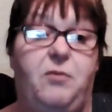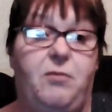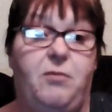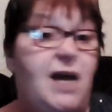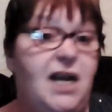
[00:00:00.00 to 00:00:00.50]

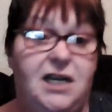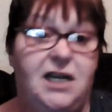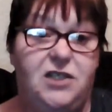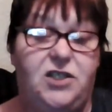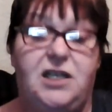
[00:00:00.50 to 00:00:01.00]
my eyes
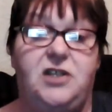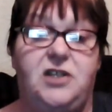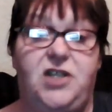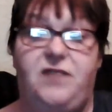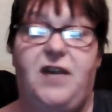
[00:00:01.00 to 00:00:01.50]
are
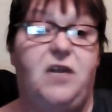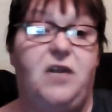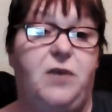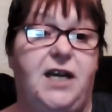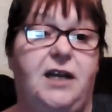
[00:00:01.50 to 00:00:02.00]
sensitive
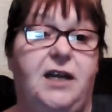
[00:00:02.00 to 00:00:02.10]
anyway.